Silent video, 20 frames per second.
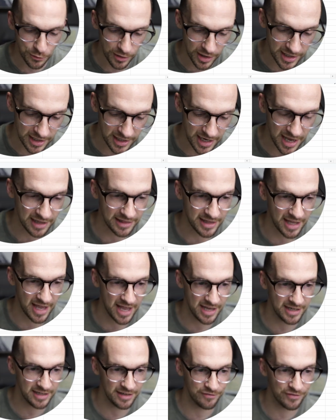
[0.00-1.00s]
you right at
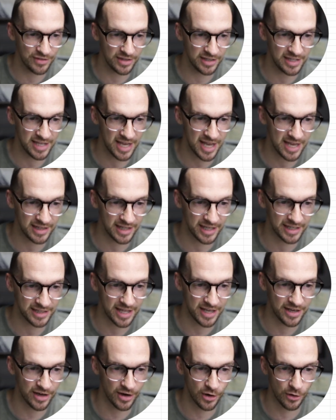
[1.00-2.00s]
the end of the day
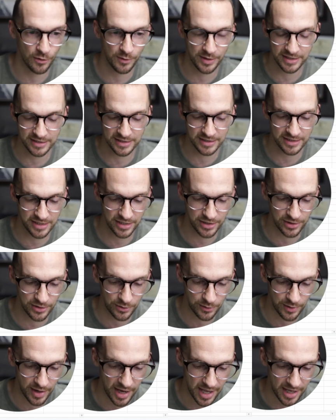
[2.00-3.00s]
like they always
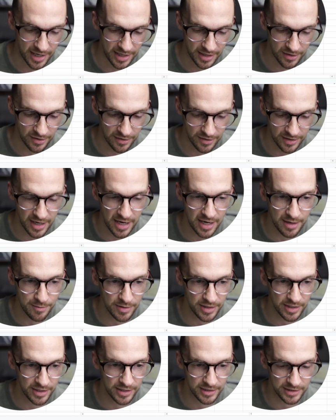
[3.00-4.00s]
do. And her
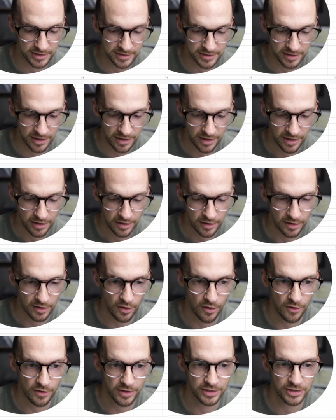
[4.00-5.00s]
name is
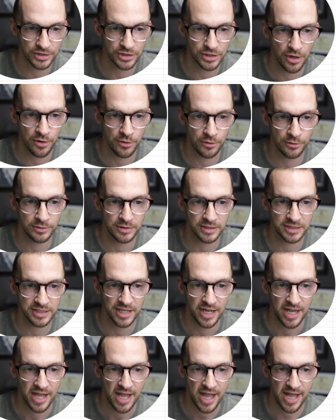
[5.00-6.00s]
Laura
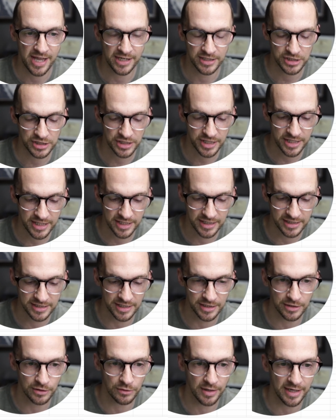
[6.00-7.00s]
Jones, and she
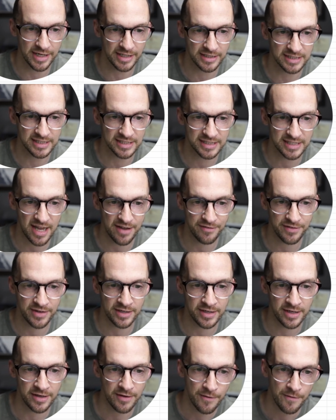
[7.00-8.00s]
is in grade
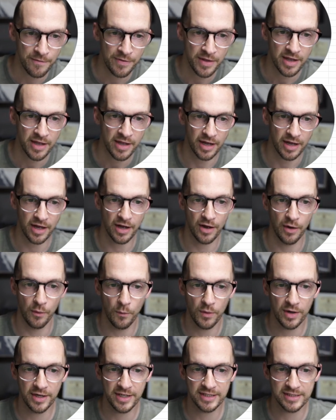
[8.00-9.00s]
7.
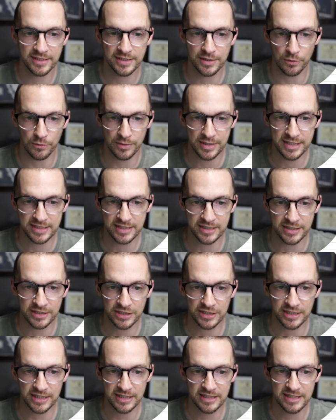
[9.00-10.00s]
What is the
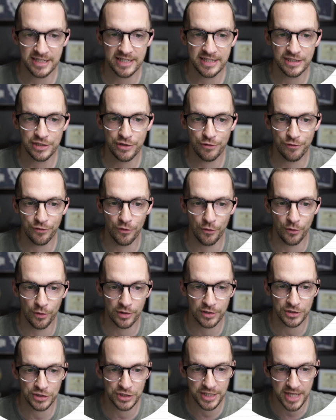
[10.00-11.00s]
reason she sees you
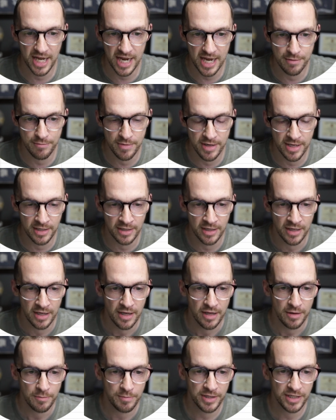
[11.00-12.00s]
for? She came in
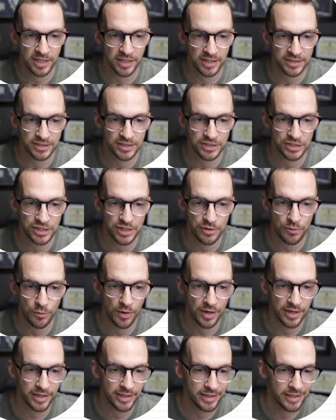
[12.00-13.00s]
because she
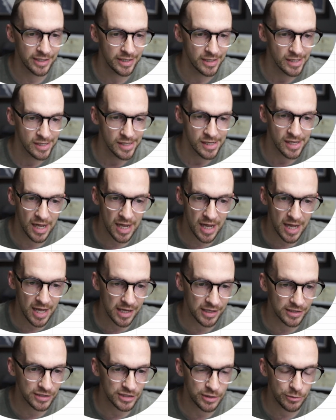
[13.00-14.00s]

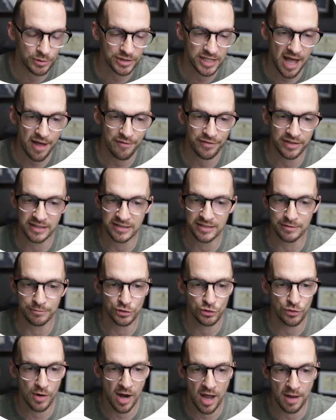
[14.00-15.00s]
was having
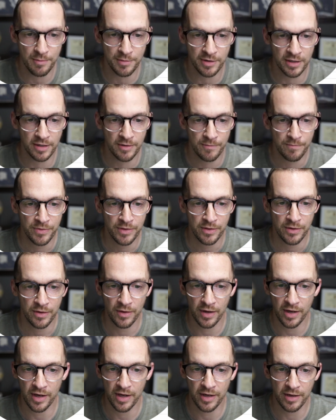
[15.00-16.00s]
some drama
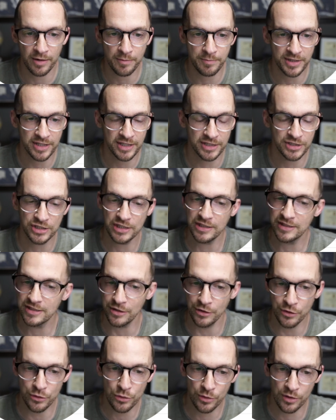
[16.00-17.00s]
because
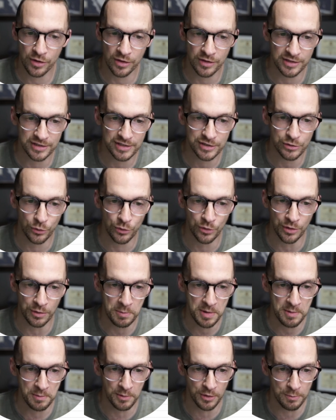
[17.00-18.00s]
she's the new girl at school
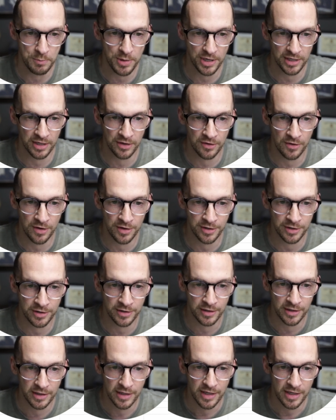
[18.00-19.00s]
and people are picking on
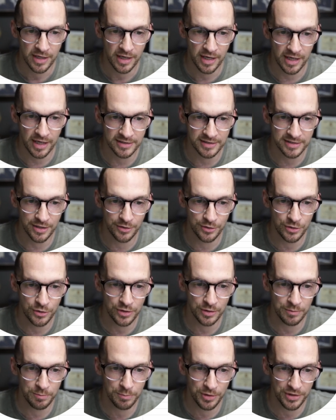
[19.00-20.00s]
her. So
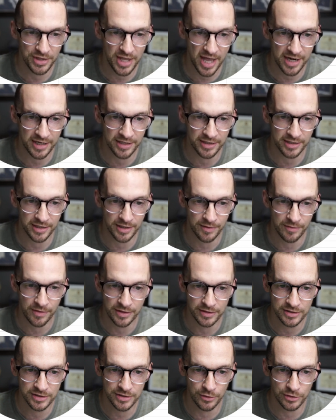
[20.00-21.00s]
you could put that
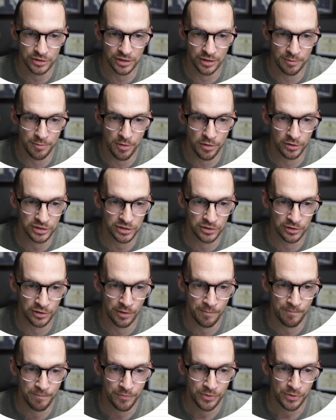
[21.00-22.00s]
into social and
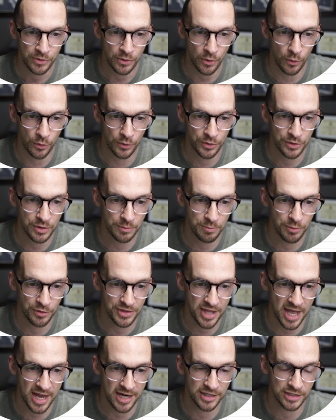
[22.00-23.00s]
emotional, or you could
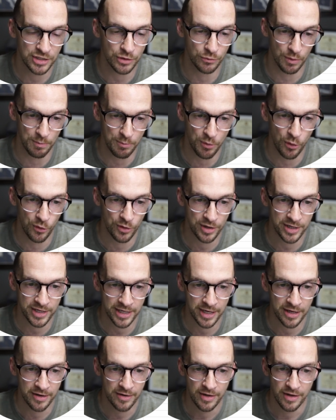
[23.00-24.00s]
put that into
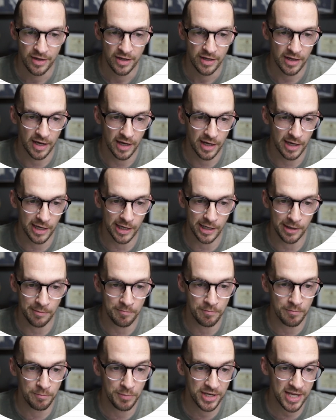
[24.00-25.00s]
reporting.
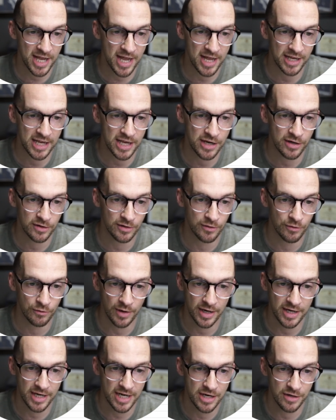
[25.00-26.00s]
But yeah,
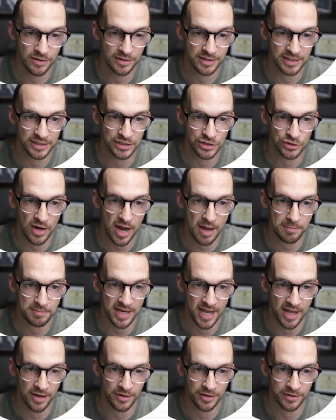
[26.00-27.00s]
right here in this
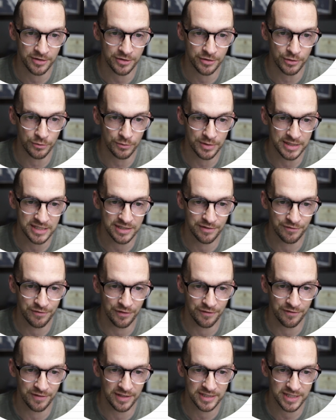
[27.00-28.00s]
drop down under the
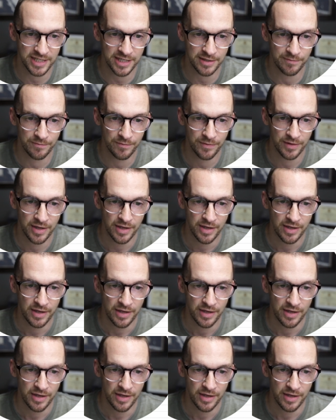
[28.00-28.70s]
reason for visit,